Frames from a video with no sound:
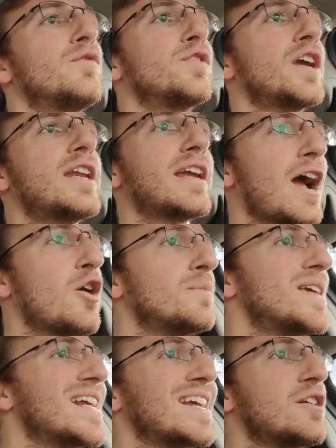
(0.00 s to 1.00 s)
forgetting how
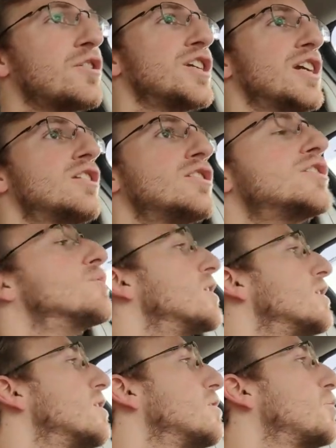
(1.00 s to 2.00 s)
I'm getting energy into
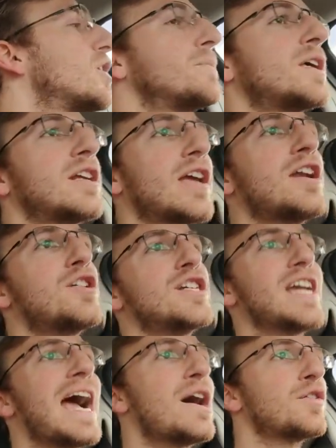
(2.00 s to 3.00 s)
it, when I'm getting
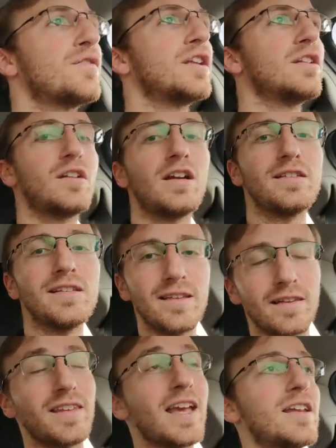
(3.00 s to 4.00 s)
energy out of it, it's
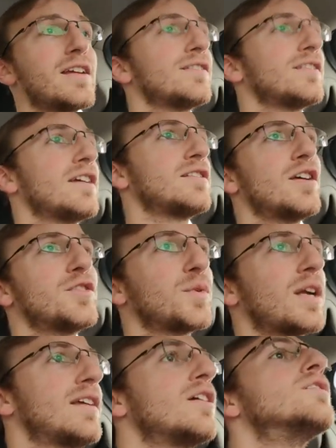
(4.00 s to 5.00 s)
instantaneous. It does
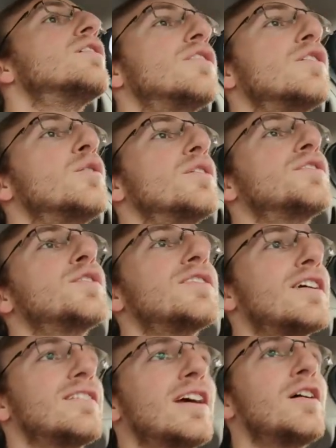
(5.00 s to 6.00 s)
what I tell it to do as soon
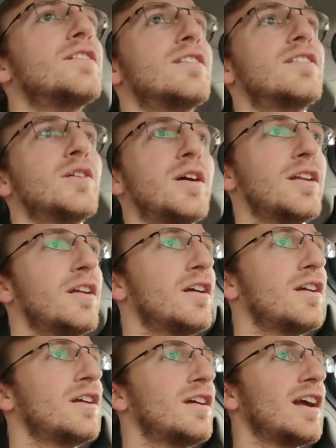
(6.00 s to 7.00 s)
as I tell it to do it,
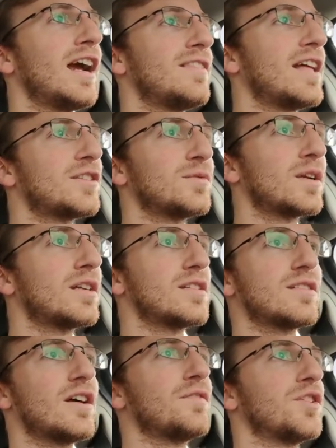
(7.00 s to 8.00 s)
and that's what I
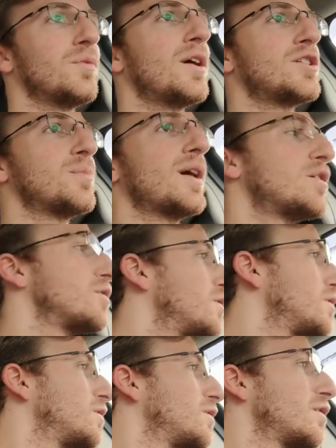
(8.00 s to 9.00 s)
just love so much about
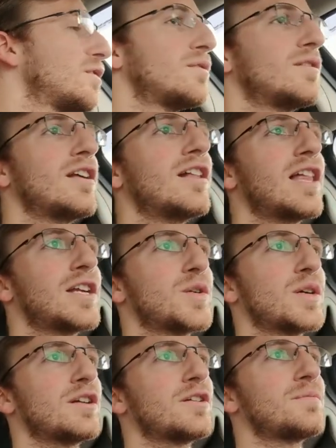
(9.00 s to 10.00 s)

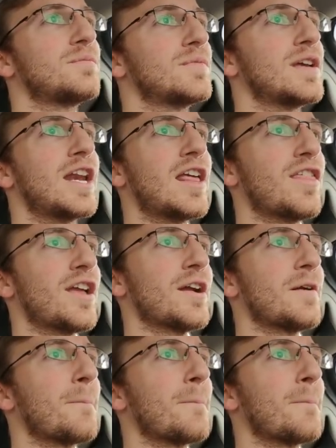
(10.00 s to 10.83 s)
electric anything.